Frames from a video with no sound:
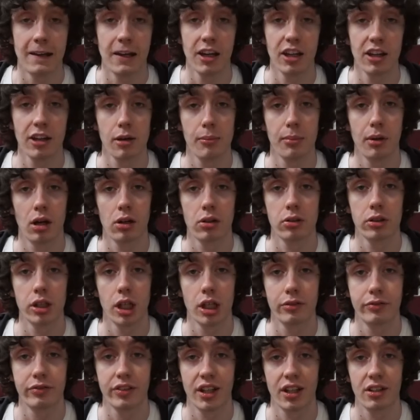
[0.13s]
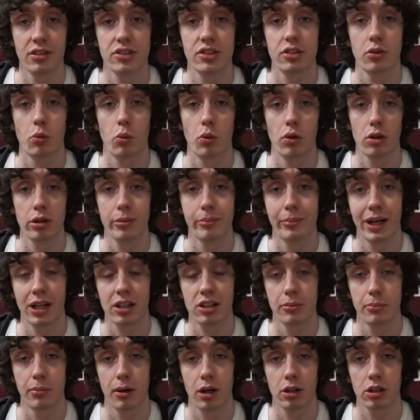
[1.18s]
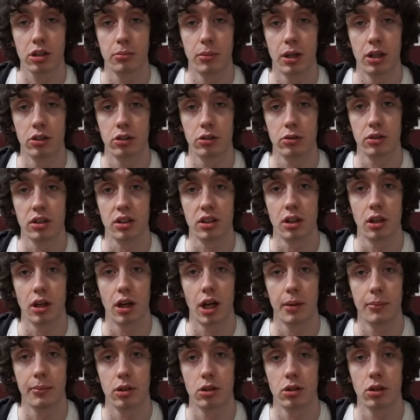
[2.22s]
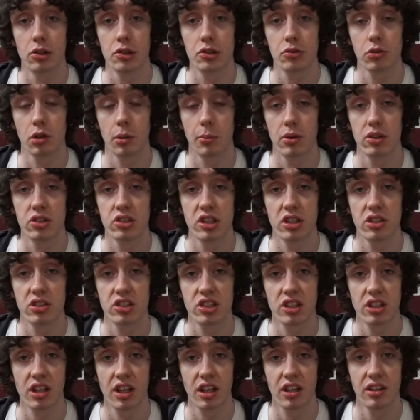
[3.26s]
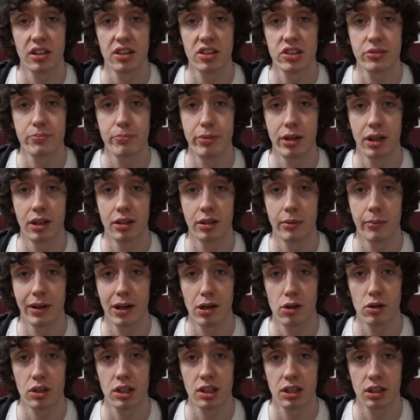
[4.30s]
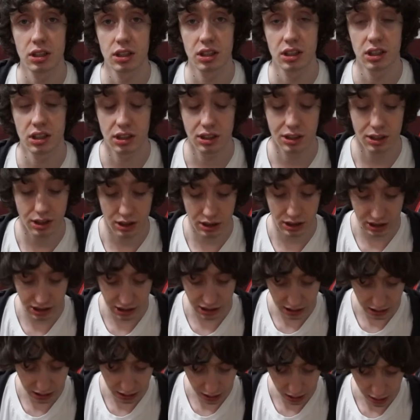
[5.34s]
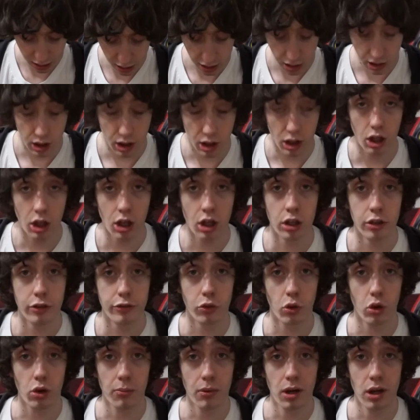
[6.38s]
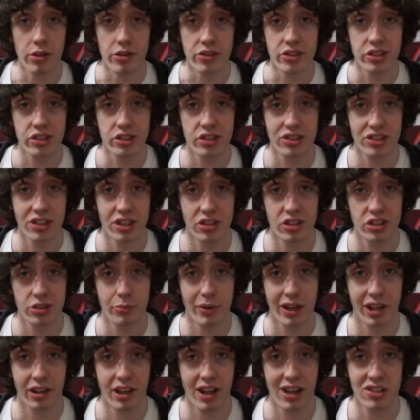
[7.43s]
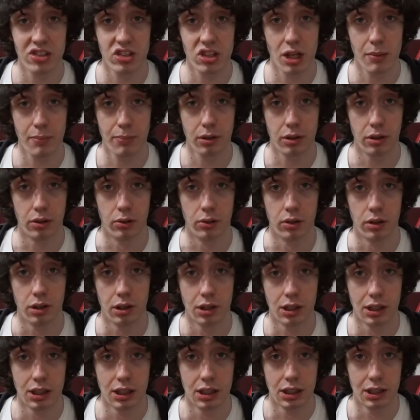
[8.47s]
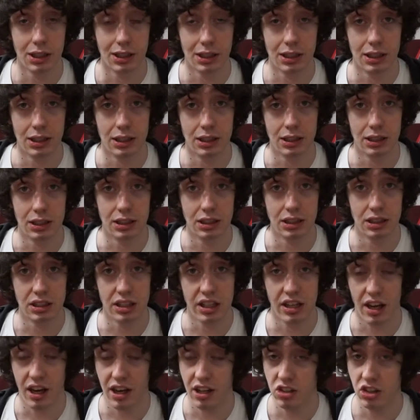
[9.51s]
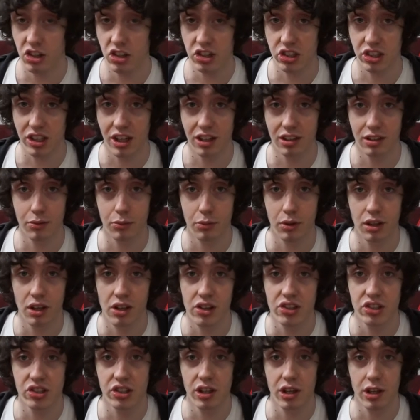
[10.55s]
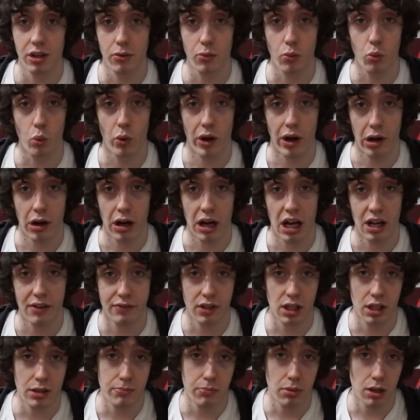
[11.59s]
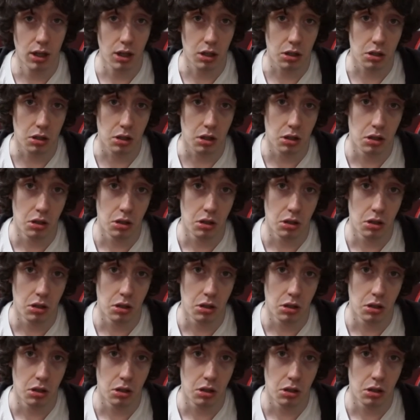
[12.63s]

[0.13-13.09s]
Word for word: Hey there Bakugan fans, welcome back to Bakumentary. I'm your host Robo Sensei and it's been about, uh, four months since my last upload. Uh, and I just kind of want to say, where have I been?